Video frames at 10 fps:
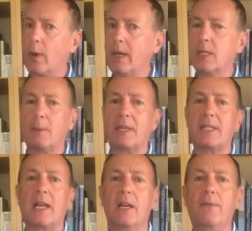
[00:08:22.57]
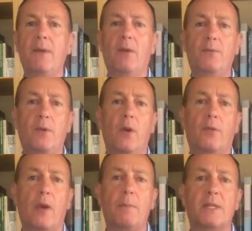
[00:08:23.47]
Queen Elizabeth II of, of,
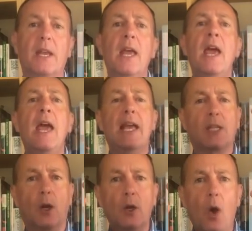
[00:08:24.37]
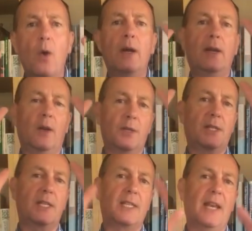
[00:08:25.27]
of, Great Britain, is a long
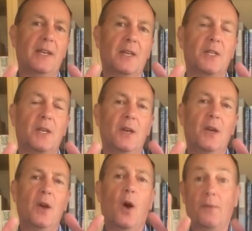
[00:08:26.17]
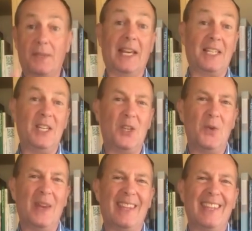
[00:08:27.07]
lost descendant of sexy
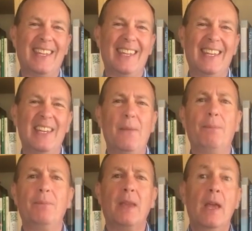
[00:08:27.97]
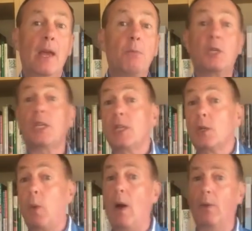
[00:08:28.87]
Judith. It was just
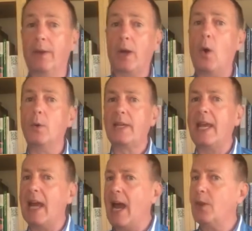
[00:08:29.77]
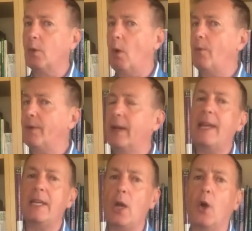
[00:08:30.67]
as well that old King Aethelwulf and
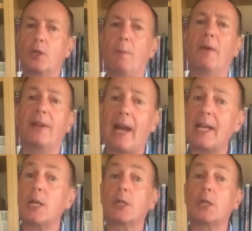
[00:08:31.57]
Lady Osburh had had